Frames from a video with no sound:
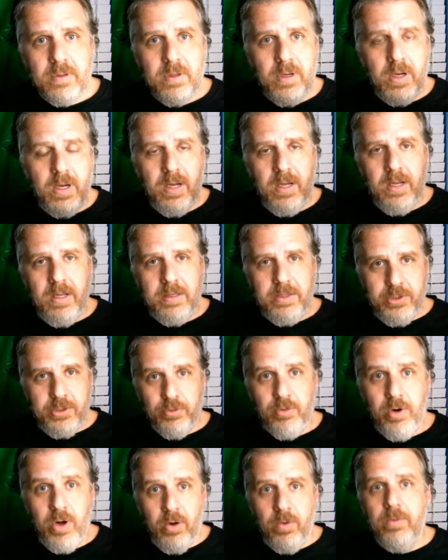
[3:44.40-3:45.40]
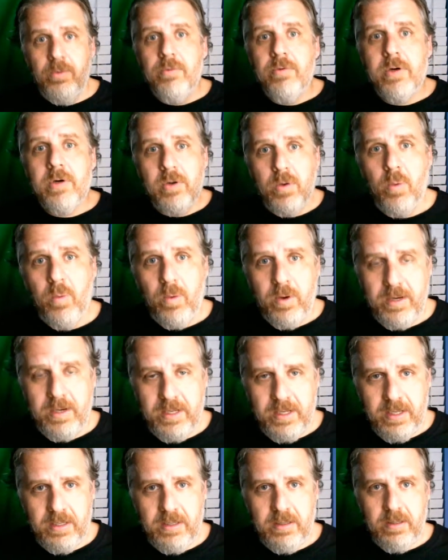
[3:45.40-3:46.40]
uh, your own
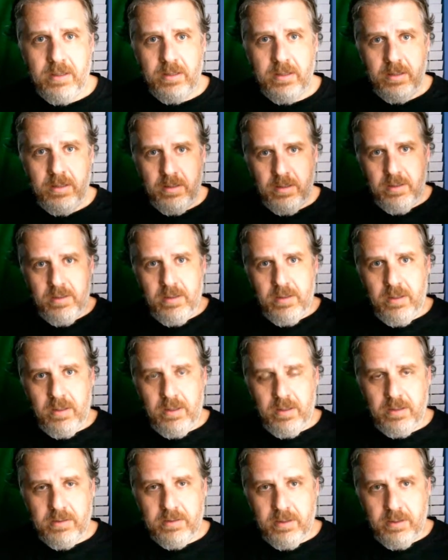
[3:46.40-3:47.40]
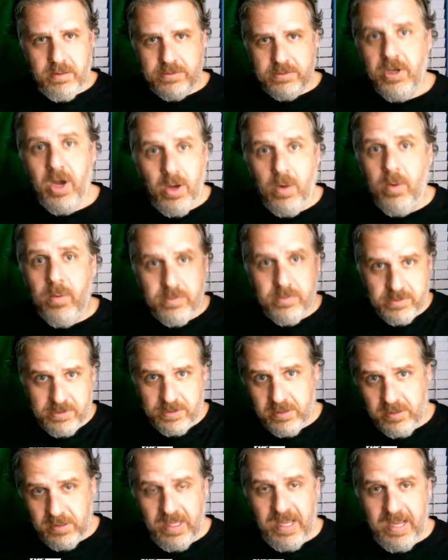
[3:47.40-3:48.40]
recorded uh, tones
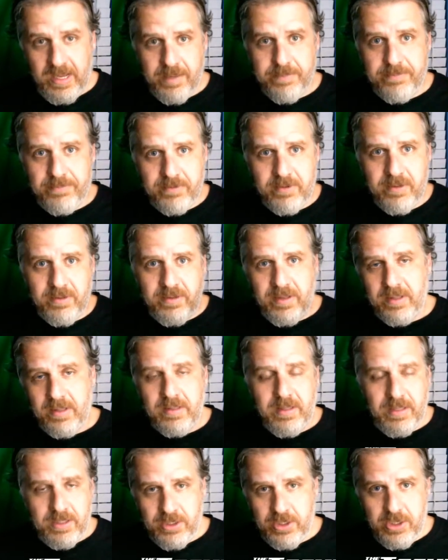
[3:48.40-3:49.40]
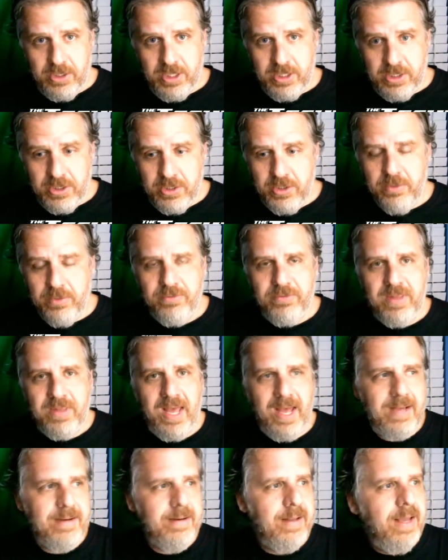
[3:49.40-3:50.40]
and clips and, and and use
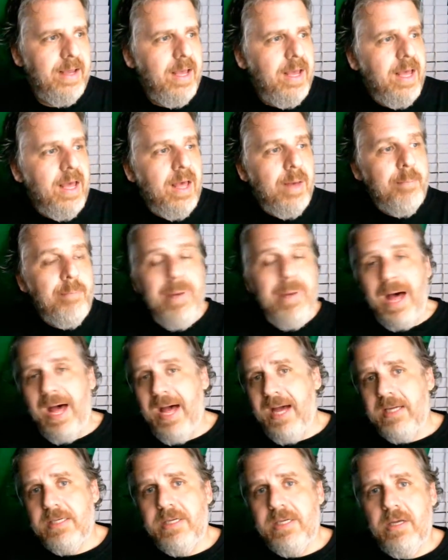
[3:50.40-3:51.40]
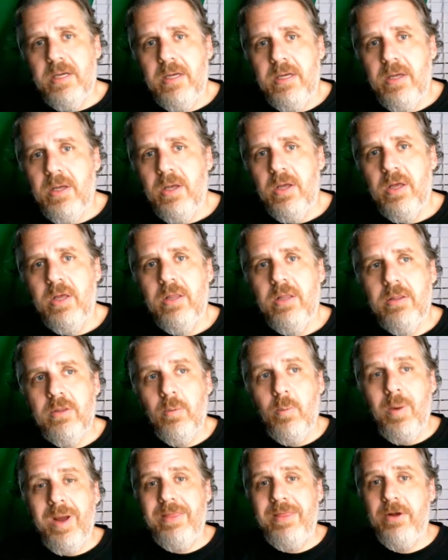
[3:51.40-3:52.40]
that. But
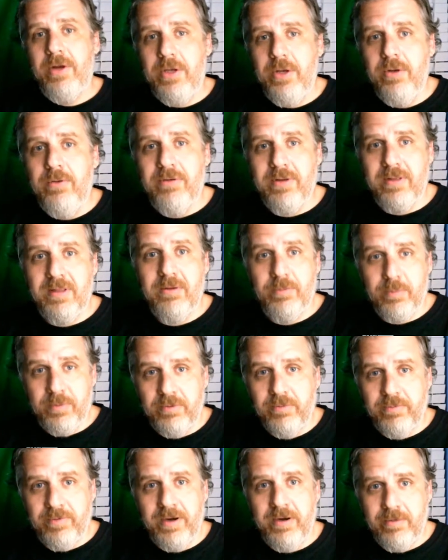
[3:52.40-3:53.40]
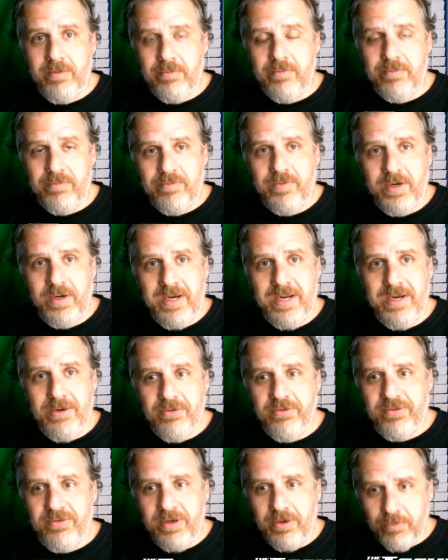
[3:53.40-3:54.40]
the way they're using this was a very very
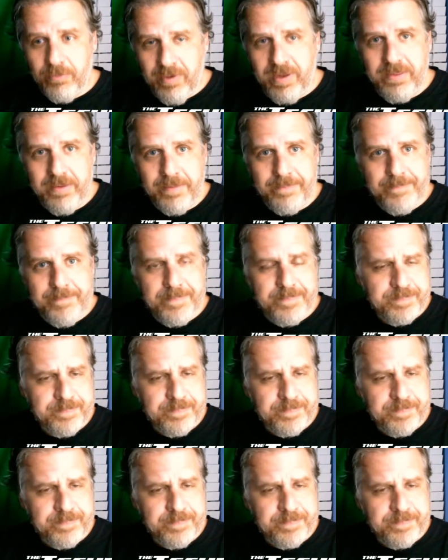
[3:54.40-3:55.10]
interesting rhythm.